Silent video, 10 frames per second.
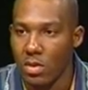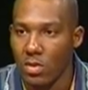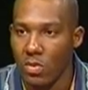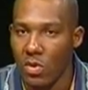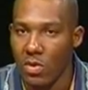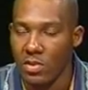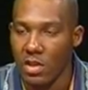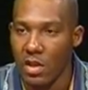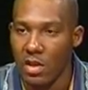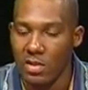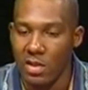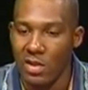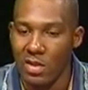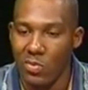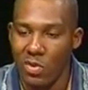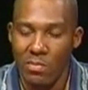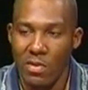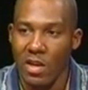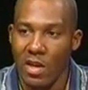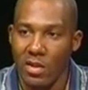You know what I'm saying? We
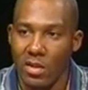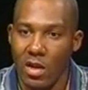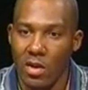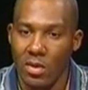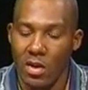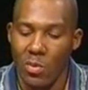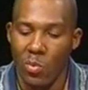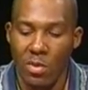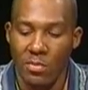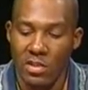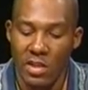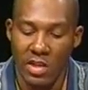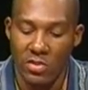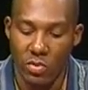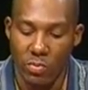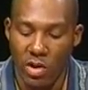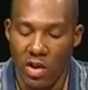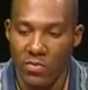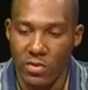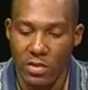men. A woman's natural
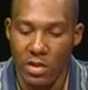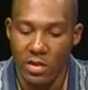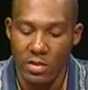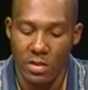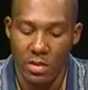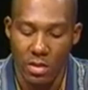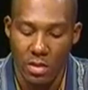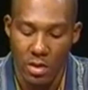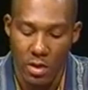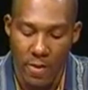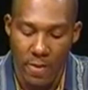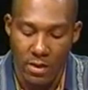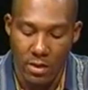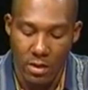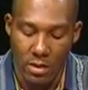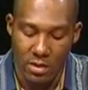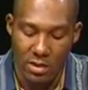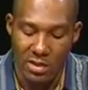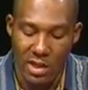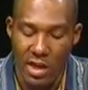preference is to
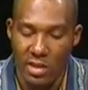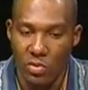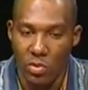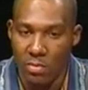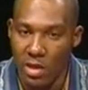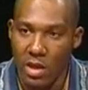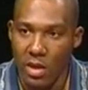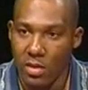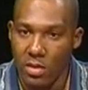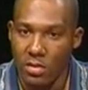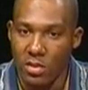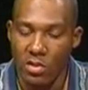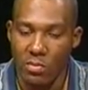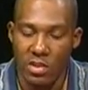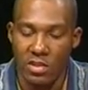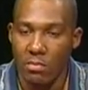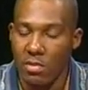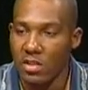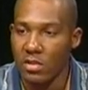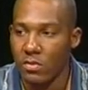subside to a man. She's going to be
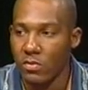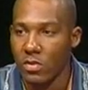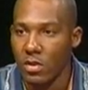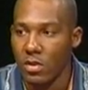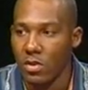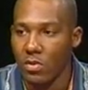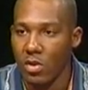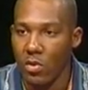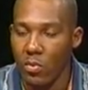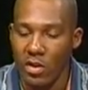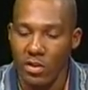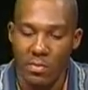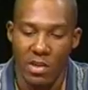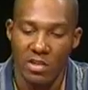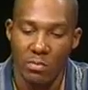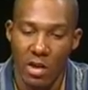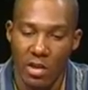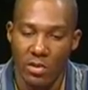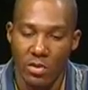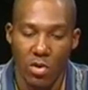submissive, whether he be his
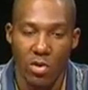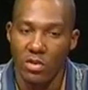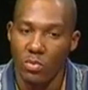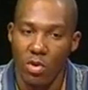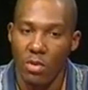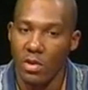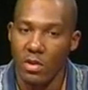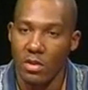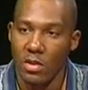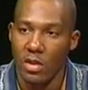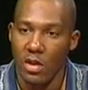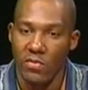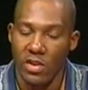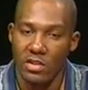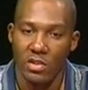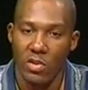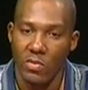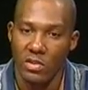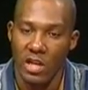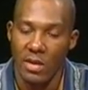mother or his woman. Eventually,
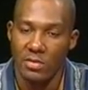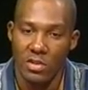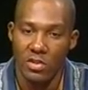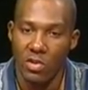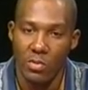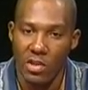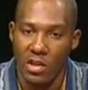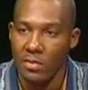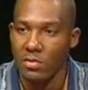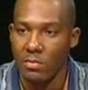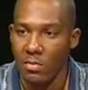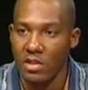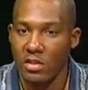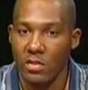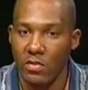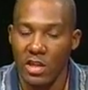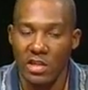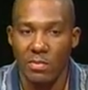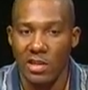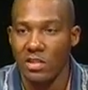over time, she's going to become submissive. And
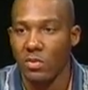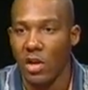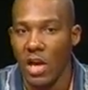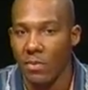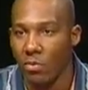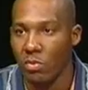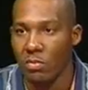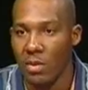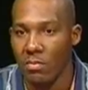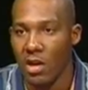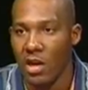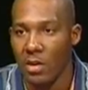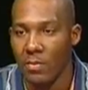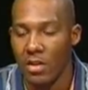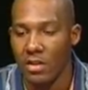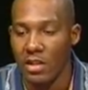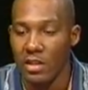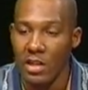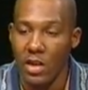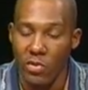that's basically what happened with my mom. Now
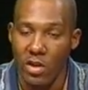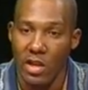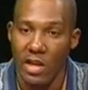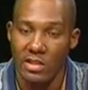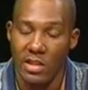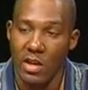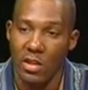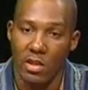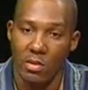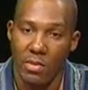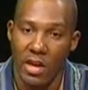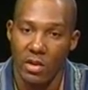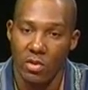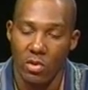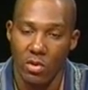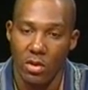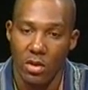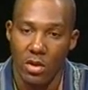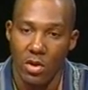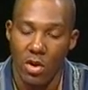that I realize now, I look back on
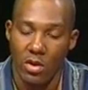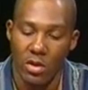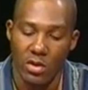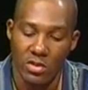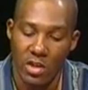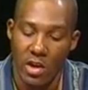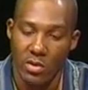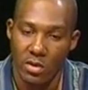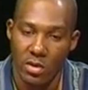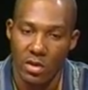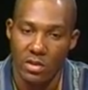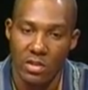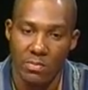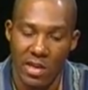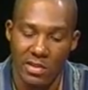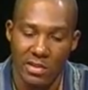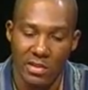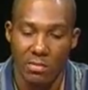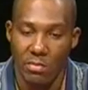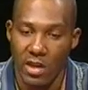our childhood, she basically
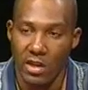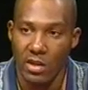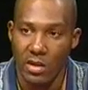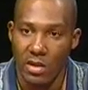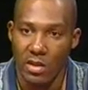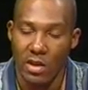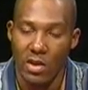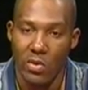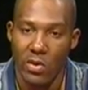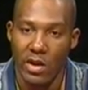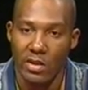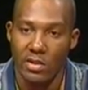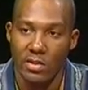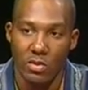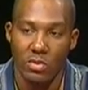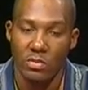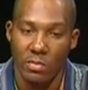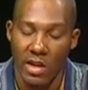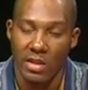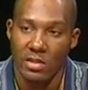submitted. Like, all right, these dudes is
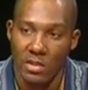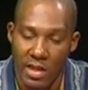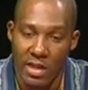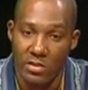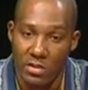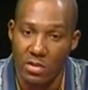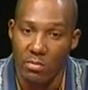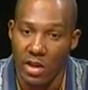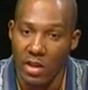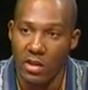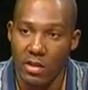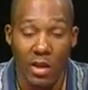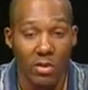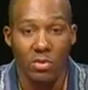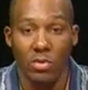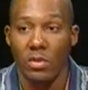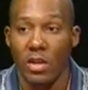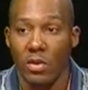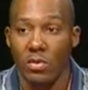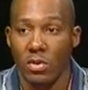men. She naturally submitted. They going to do what
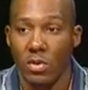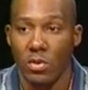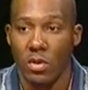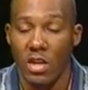they going to do.